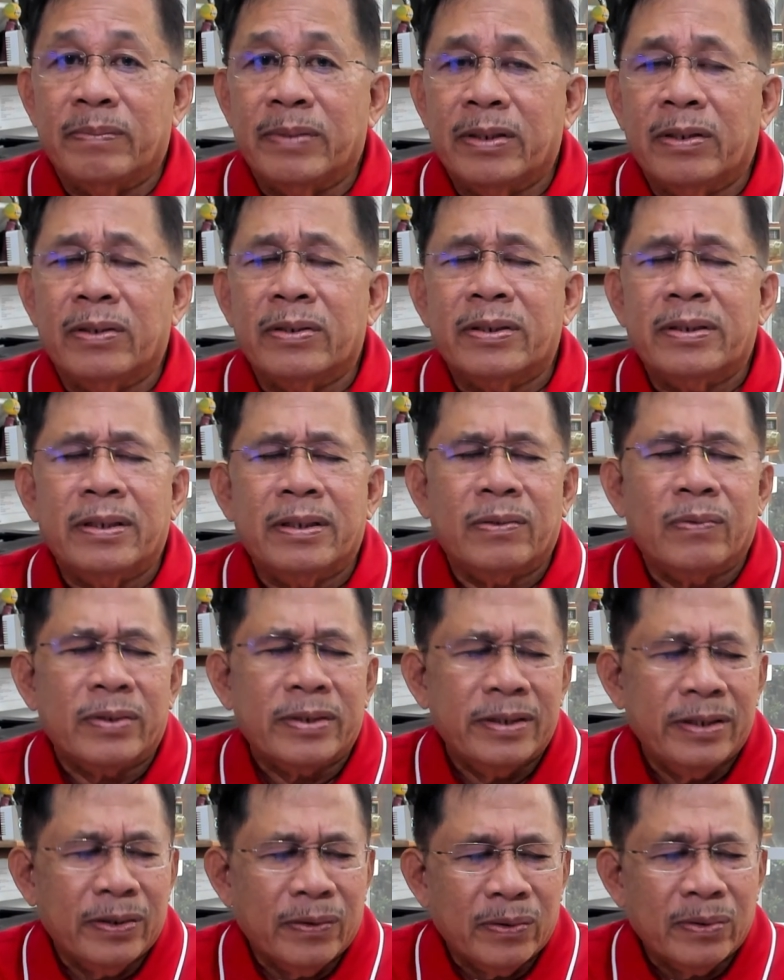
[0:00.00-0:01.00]
because it
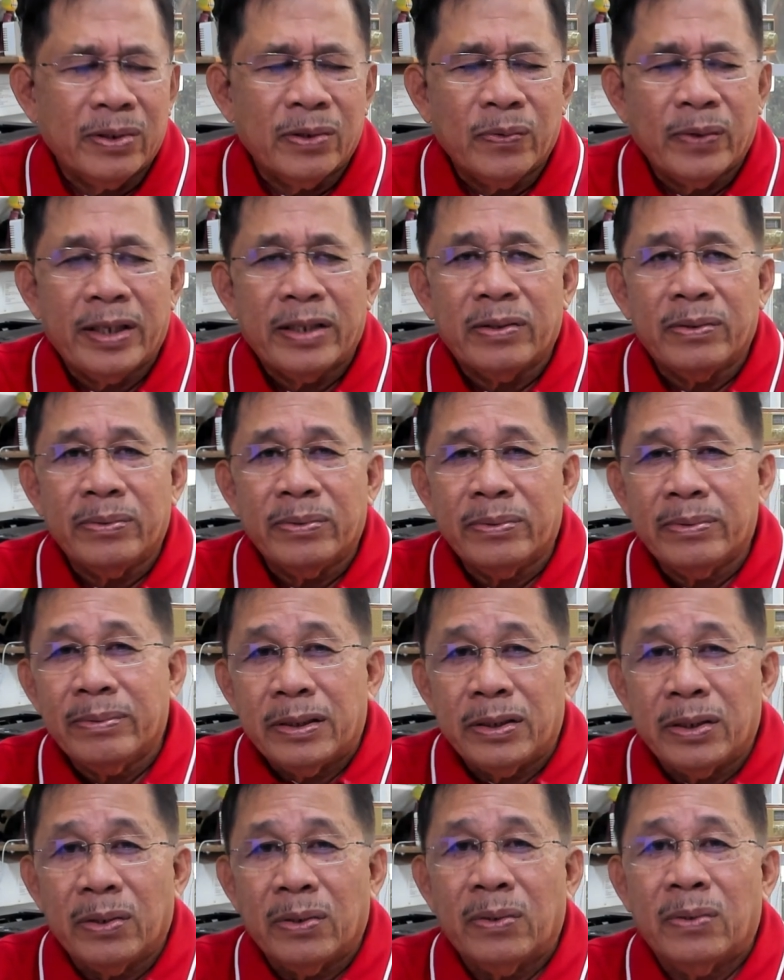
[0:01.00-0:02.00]
was the only way to
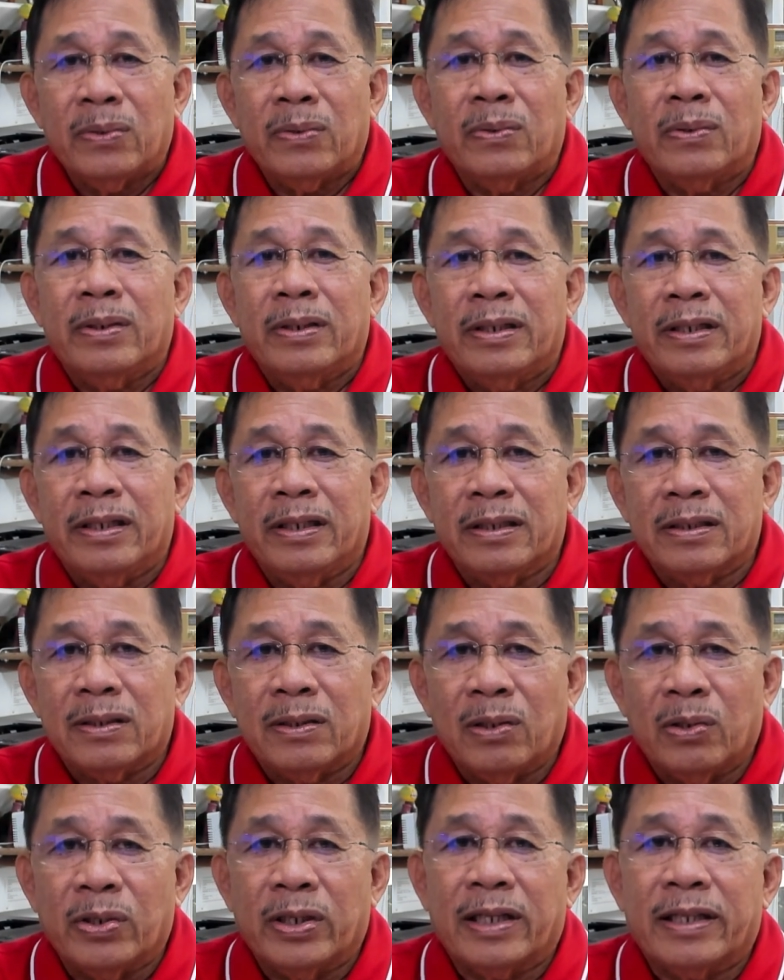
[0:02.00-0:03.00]
show his
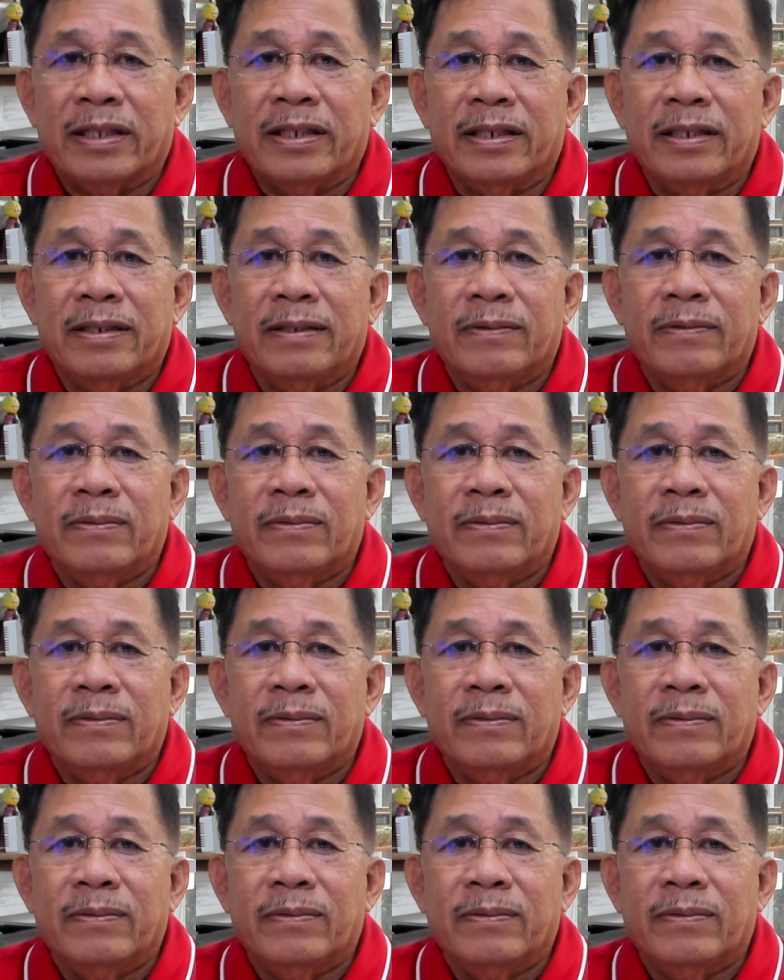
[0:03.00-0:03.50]
loyalty.